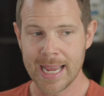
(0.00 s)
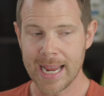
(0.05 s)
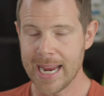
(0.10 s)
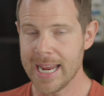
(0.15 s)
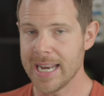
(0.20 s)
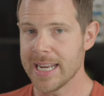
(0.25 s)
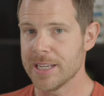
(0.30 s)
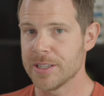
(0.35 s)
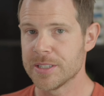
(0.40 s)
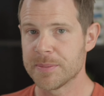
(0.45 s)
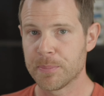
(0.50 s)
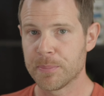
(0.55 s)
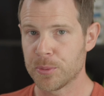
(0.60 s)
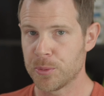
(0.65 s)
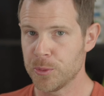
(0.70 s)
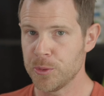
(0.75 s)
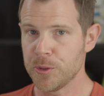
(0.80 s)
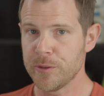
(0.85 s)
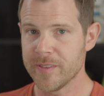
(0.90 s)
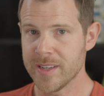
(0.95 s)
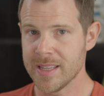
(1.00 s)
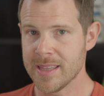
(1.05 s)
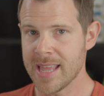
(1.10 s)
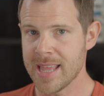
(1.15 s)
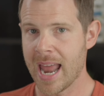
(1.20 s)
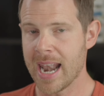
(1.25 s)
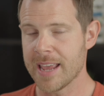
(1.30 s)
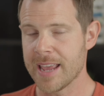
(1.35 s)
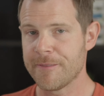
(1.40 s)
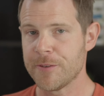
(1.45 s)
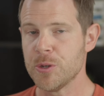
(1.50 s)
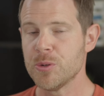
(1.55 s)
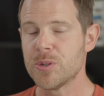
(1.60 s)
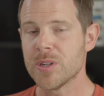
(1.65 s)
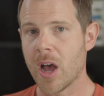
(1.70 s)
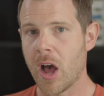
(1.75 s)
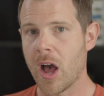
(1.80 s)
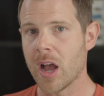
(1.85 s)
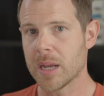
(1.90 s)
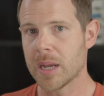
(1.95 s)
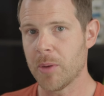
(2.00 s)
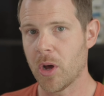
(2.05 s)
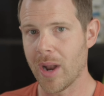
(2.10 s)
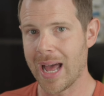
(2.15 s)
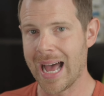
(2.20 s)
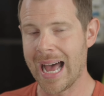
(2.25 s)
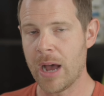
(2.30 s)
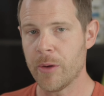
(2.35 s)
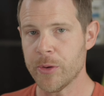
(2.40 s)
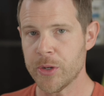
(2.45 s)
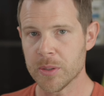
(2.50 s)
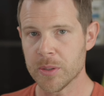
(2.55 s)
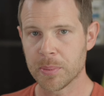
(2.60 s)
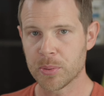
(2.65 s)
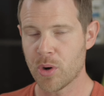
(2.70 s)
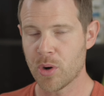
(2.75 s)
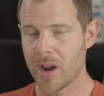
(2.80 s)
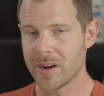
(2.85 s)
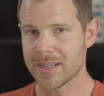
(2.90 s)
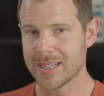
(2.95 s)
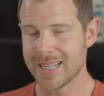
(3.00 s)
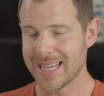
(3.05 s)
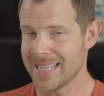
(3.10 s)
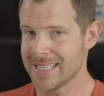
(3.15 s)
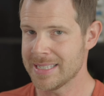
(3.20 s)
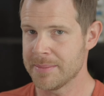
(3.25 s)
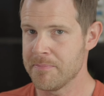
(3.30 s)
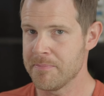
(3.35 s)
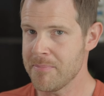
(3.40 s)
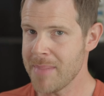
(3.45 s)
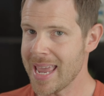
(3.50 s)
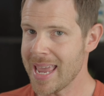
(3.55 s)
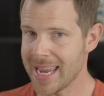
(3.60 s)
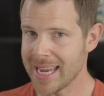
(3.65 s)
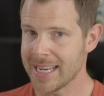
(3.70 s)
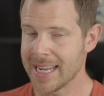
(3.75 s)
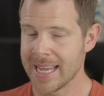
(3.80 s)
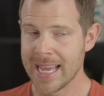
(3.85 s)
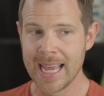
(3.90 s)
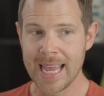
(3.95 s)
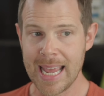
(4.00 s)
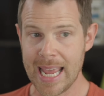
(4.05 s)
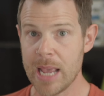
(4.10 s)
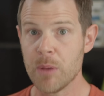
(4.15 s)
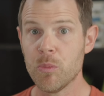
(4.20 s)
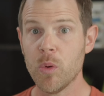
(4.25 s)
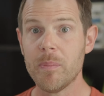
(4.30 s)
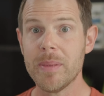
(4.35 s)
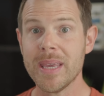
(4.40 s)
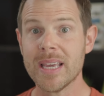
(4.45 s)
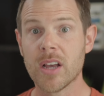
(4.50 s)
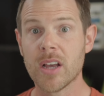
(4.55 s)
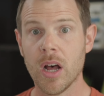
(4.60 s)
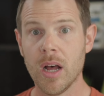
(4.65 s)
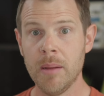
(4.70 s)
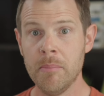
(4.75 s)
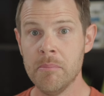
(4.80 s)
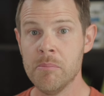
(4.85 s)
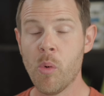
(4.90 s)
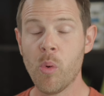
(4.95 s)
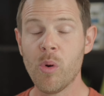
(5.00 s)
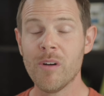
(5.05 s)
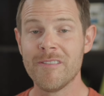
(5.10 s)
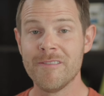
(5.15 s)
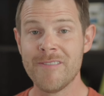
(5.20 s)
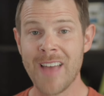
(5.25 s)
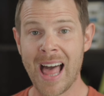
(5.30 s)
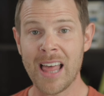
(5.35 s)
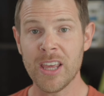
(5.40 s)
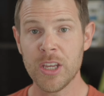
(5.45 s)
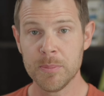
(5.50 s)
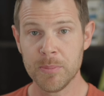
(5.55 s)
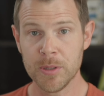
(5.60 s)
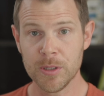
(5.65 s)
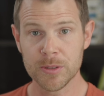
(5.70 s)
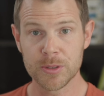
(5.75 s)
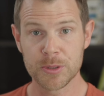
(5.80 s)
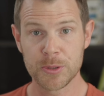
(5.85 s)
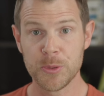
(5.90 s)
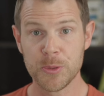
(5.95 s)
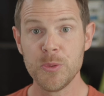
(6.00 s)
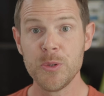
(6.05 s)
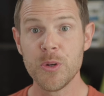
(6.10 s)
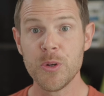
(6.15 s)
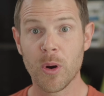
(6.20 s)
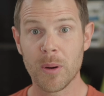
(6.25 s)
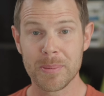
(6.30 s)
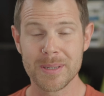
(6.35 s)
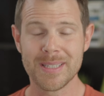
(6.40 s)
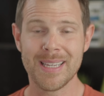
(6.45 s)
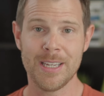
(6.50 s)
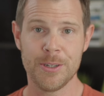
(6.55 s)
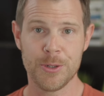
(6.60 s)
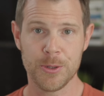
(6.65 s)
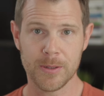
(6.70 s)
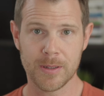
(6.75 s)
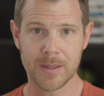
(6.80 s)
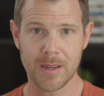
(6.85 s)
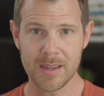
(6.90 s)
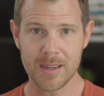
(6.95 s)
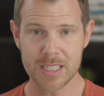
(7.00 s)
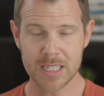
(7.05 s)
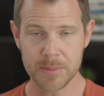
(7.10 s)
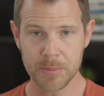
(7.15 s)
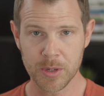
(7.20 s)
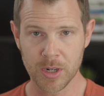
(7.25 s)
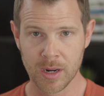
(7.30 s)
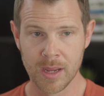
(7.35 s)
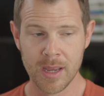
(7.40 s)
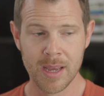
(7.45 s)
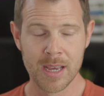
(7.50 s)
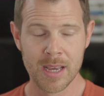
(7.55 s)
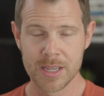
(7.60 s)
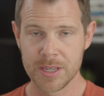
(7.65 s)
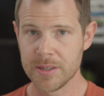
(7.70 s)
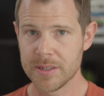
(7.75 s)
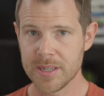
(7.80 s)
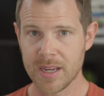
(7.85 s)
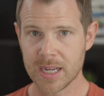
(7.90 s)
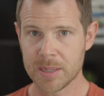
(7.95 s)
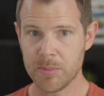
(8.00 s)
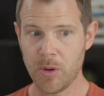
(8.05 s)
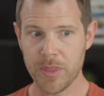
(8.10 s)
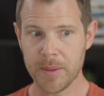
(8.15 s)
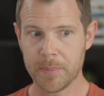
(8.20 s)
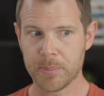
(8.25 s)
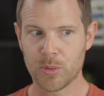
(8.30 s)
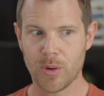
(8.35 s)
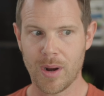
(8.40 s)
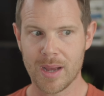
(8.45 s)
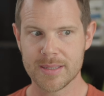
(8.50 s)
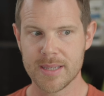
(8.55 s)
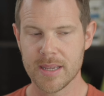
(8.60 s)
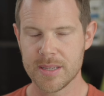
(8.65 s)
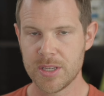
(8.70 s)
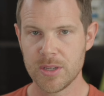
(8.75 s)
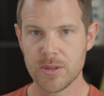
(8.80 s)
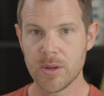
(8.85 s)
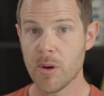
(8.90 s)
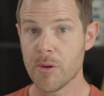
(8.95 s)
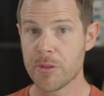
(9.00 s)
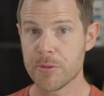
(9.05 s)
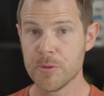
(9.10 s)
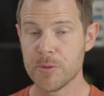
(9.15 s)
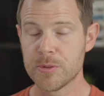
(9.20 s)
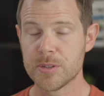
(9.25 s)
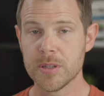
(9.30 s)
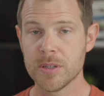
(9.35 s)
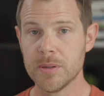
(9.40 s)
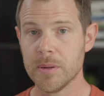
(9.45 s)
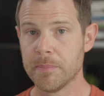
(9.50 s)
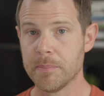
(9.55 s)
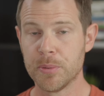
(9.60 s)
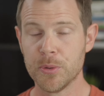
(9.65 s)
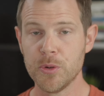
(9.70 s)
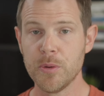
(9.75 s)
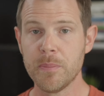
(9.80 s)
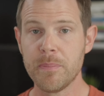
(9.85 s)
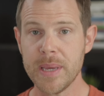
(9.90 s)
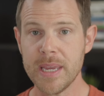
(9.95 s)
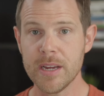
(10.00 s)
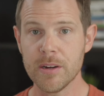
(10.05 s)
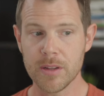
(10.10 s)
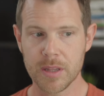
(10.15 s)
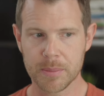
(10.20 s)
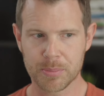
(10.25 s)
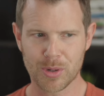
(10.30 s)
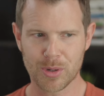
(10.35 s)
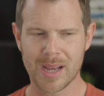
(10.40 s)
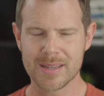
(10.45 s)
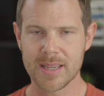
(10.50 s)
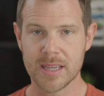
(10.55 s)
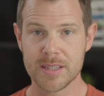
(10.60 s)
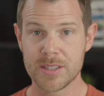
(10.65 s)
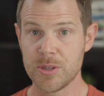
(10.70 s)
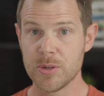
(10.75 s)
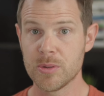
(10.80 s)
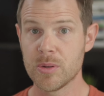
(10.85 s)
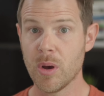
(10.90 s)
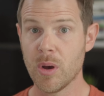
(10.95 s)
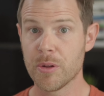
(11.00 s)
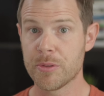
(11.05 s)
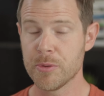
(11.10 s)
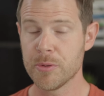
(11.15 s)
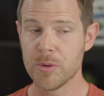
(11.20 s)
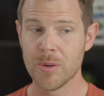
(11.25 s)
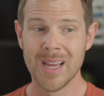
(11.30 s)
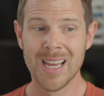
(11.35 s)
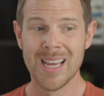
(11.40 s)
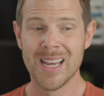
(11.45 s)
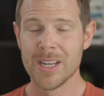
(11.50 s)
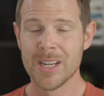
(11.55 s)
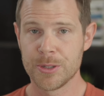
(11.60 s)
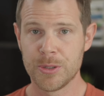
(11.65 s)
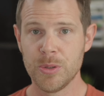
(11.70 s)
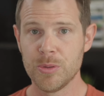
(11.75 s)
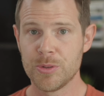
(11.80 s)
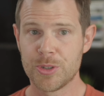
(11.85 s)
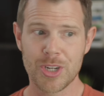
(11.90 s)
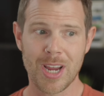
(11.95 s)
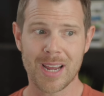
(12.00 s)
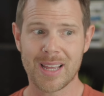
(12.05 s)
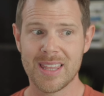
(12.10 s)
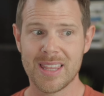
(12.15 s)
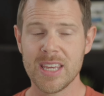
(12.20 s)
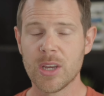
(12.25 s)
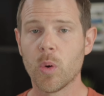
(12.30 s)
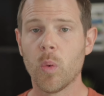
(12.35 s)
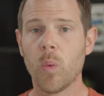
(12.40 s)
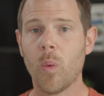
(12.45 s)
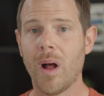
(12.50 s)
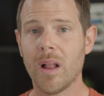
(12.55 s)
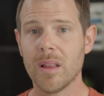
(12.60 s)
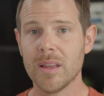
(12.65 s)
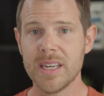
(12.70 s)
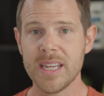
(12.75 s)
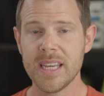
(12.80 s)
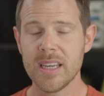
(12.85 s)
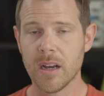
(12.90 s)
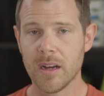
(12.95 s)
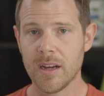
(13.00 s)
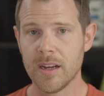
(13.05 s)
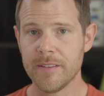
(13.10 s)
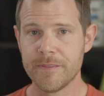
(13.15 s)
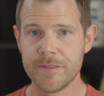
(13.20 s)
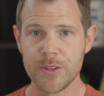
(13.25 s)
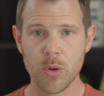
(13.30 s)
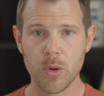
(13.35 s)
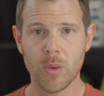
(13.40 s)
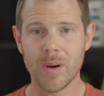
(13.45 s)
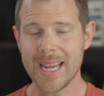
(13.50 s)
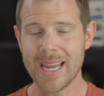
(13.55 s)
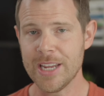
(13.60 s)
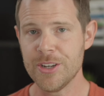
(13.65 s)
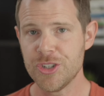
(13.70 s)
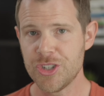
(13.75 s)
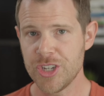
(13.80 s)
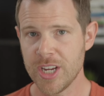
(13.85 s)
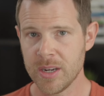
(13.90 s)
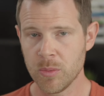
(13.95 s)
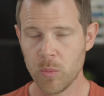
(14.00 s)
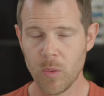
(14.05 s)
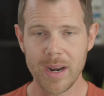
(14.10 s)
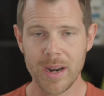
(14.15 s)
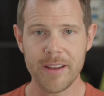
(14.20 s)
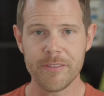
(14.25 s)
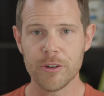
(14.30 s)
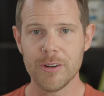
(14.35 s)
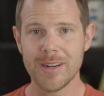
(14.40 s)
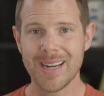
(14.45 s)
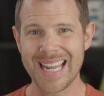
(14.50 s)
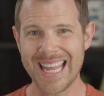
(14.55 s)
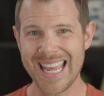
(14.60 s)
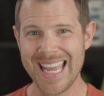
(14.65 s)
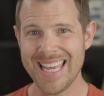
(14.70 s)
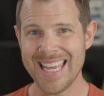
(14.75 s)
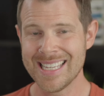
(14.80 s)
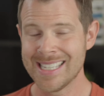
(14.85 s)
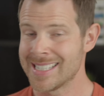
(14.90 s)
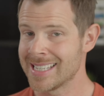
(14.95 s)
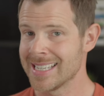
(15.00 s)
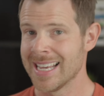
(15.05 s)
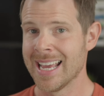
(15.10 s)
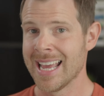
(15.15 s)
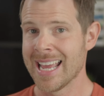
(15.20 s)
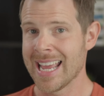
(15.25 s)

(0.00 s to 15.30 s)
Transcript: It is proven that if you talk about how your product is made, it will become more valuable to your potential customer. You can talk about the process you go through to brew beer, the process you go through to check the quality of your engine, whatever it is.